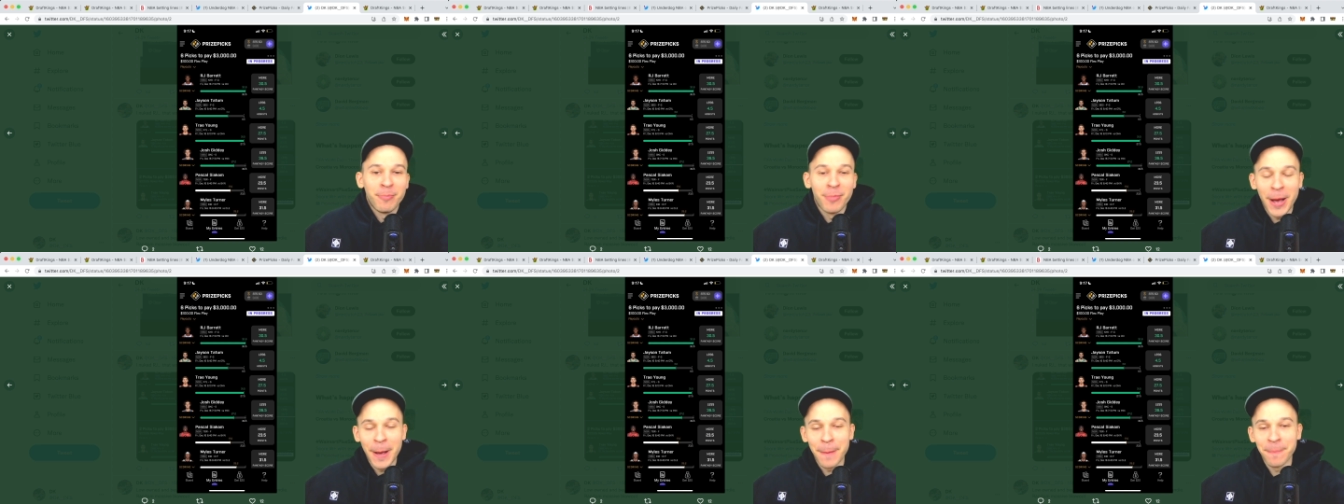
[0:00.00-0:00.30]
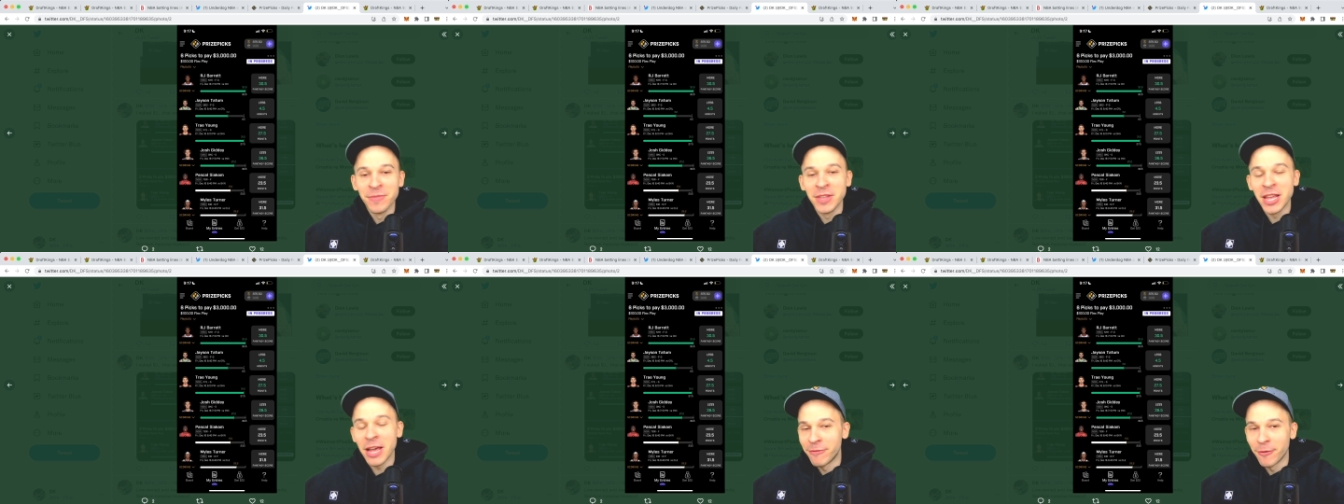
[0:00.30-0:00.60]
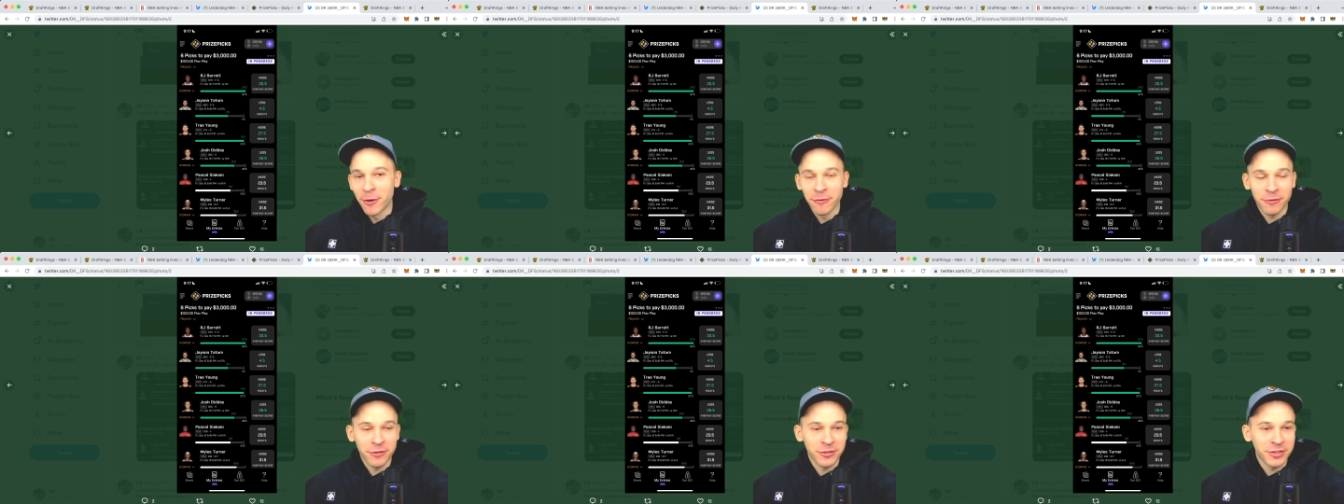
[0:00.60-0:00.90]
But yeah,
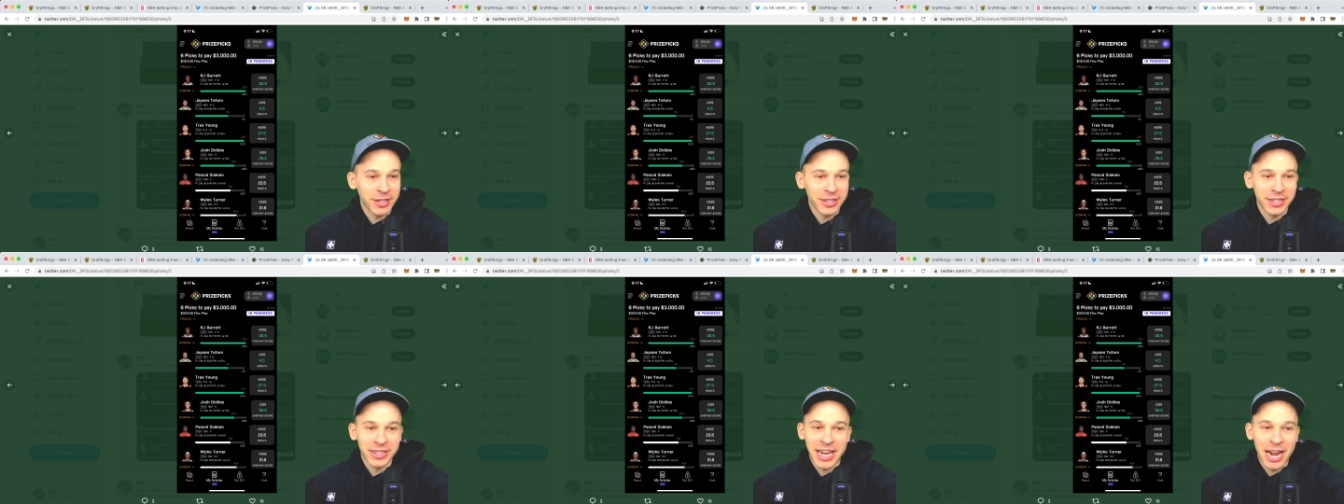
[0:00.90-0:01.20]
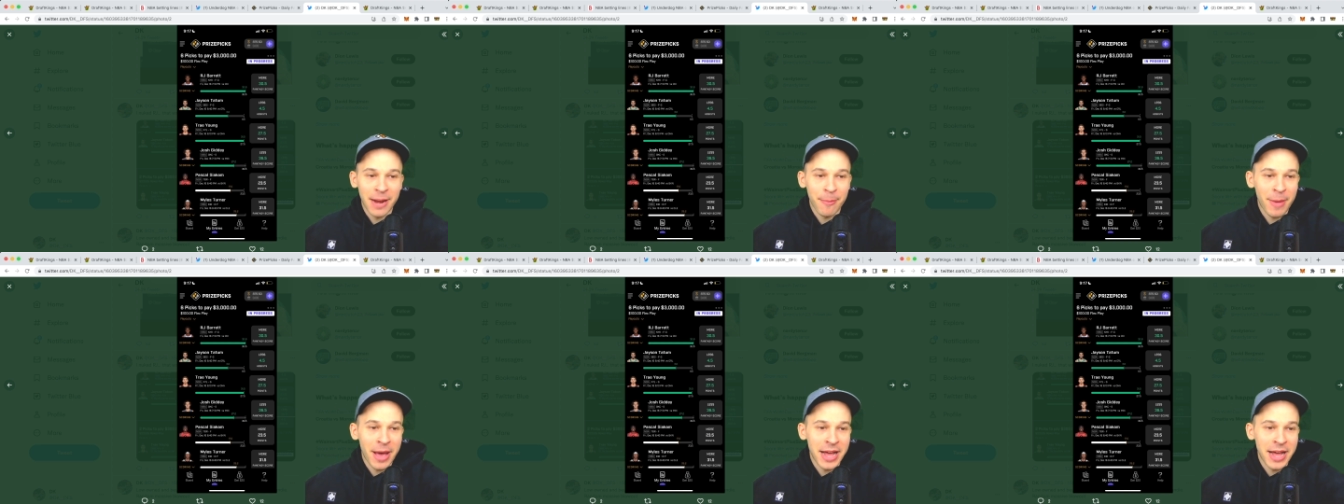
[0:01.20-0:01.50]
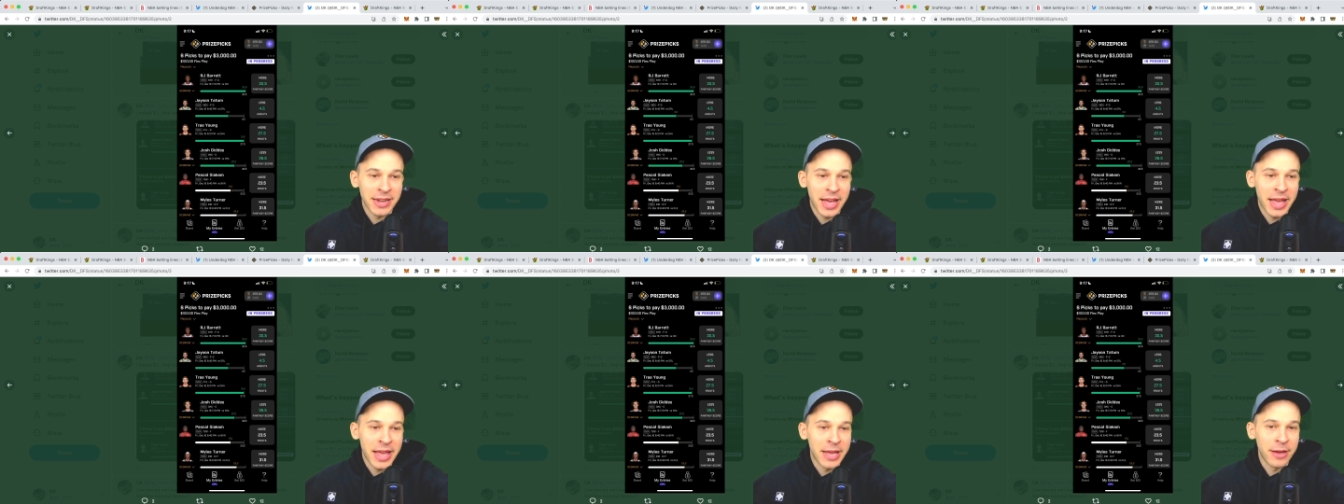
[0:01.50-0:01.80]
4 for 6, not a bad
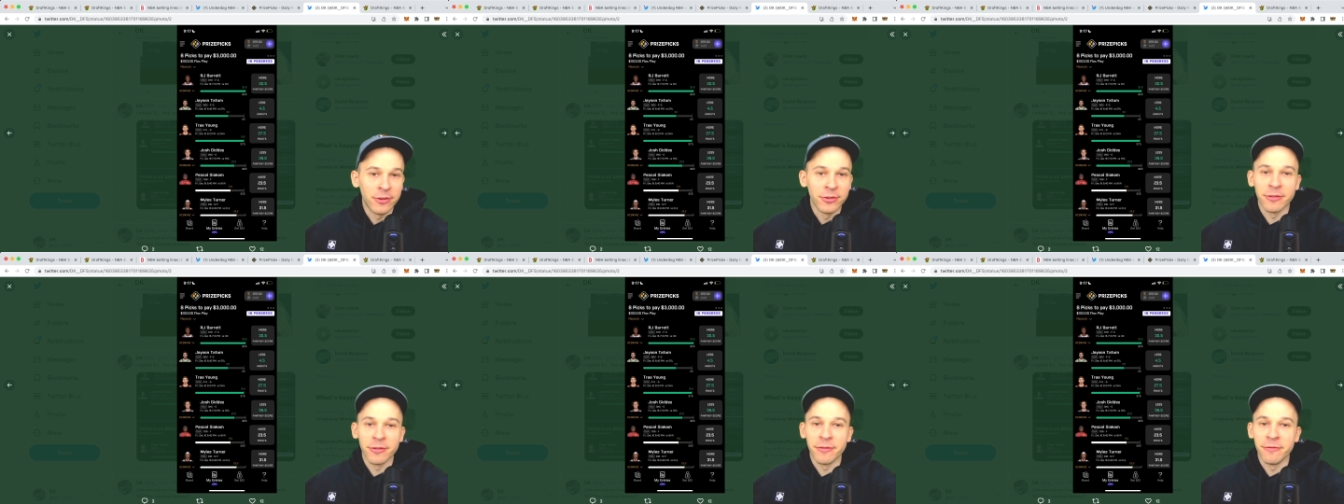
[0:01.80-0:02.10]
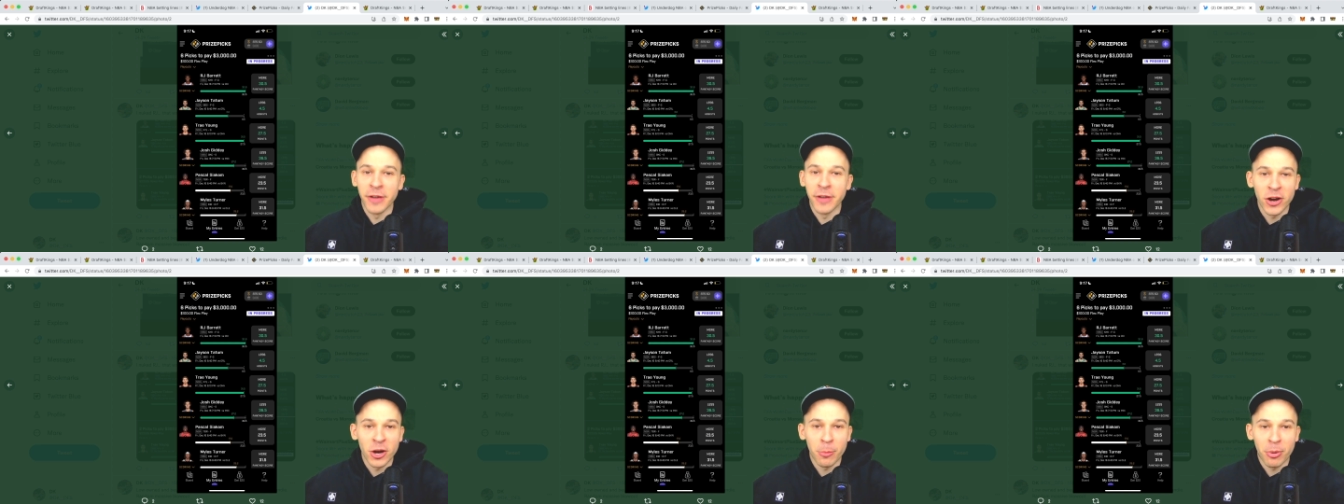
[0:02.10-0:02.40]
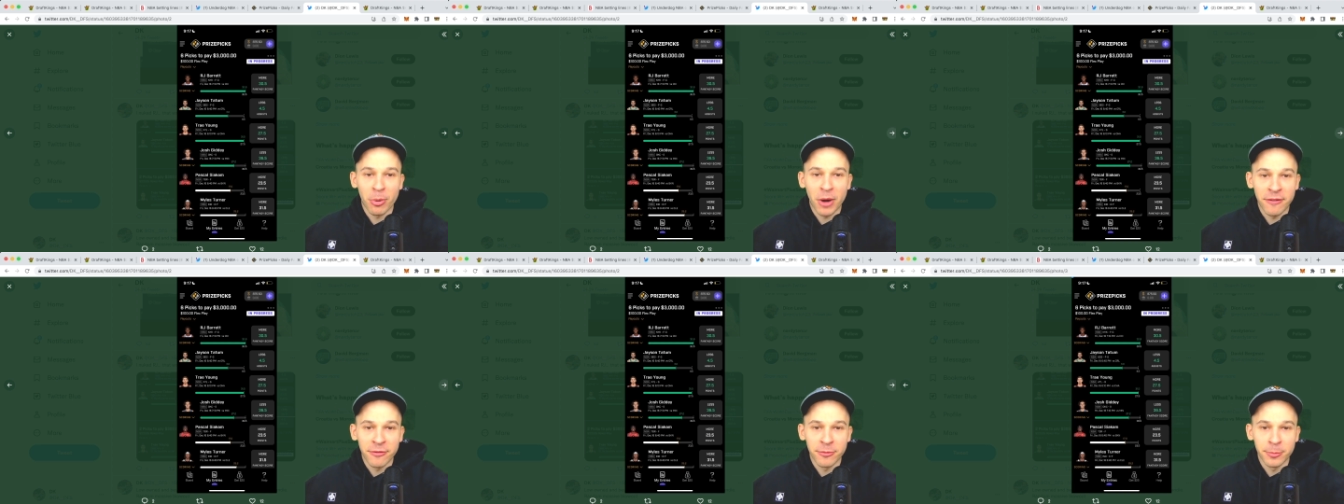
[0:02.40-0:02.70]
day. It was a very
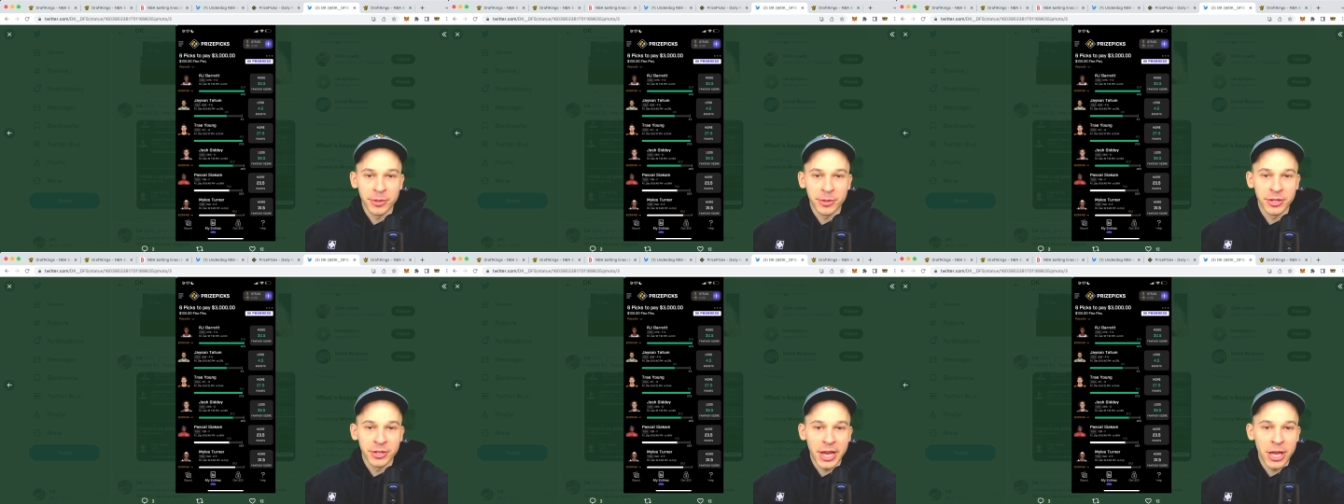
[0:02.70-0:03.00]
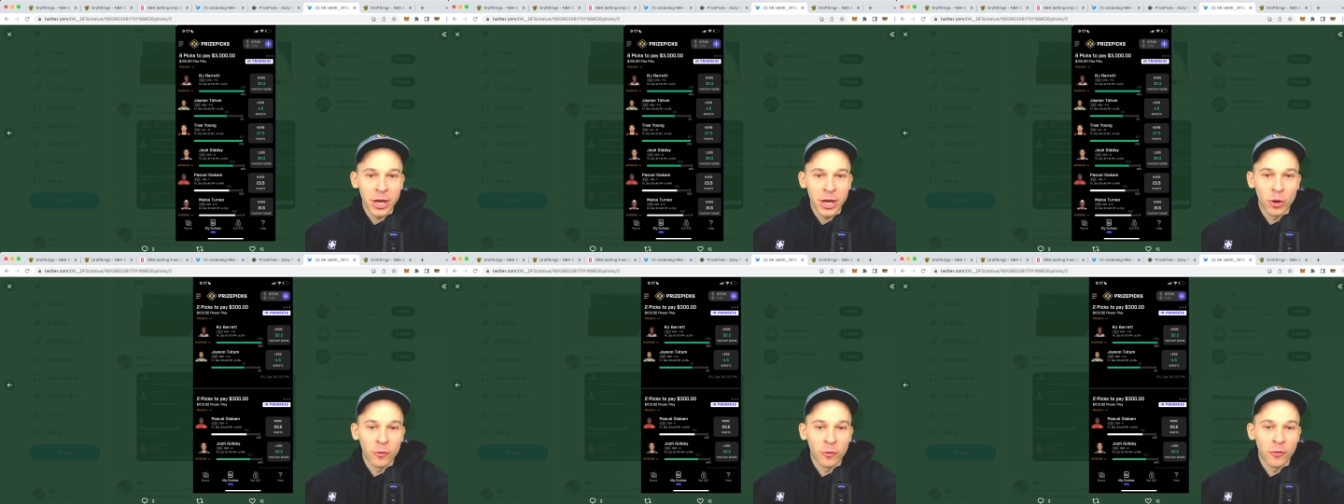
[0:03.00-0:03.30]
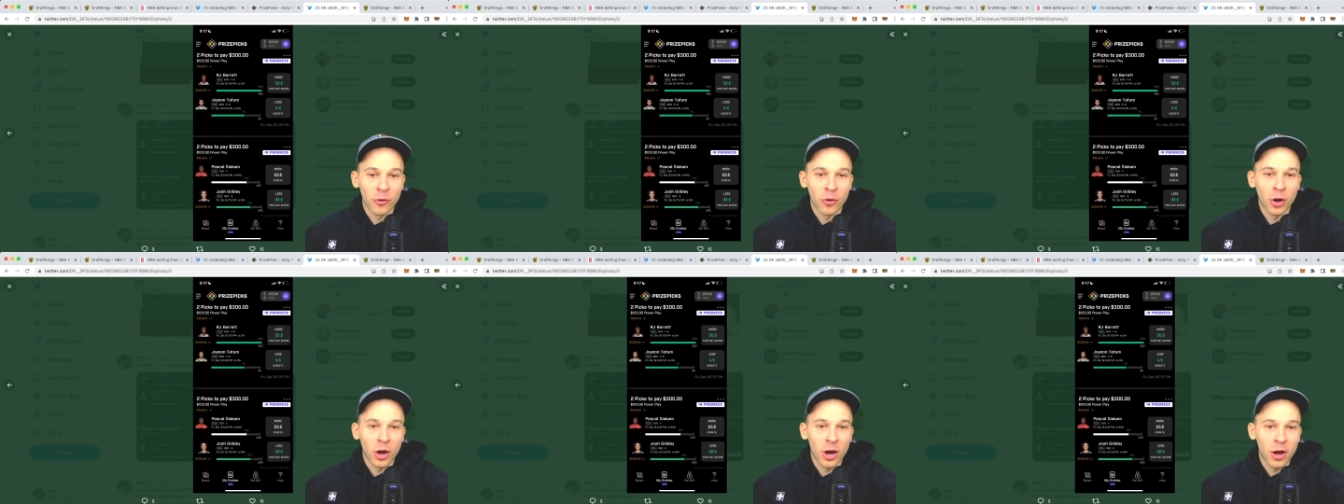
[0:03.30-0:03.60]
profitable day
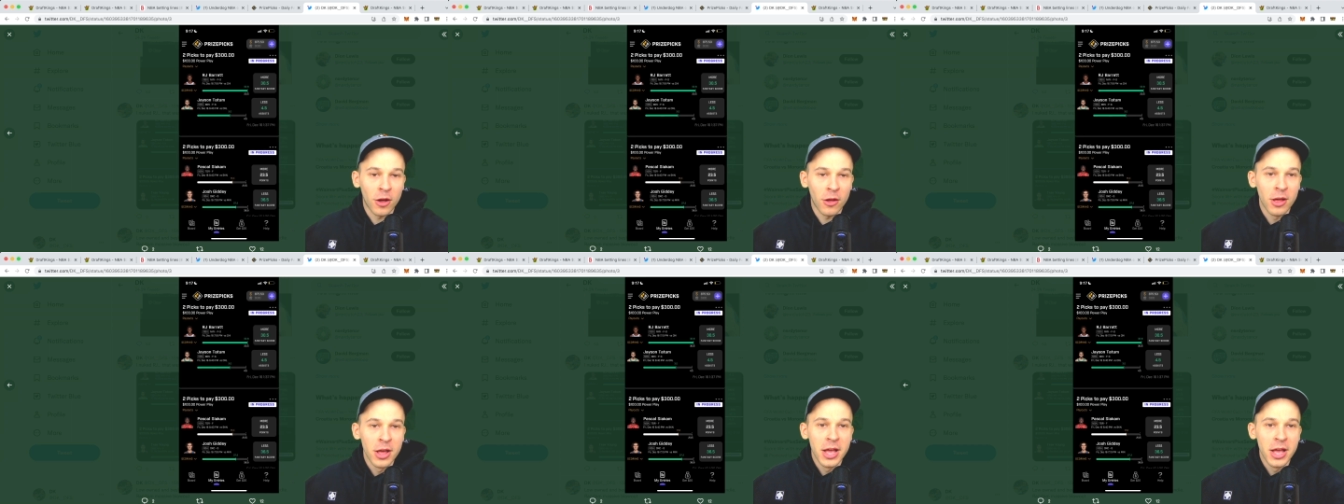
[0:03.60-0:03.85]
overall,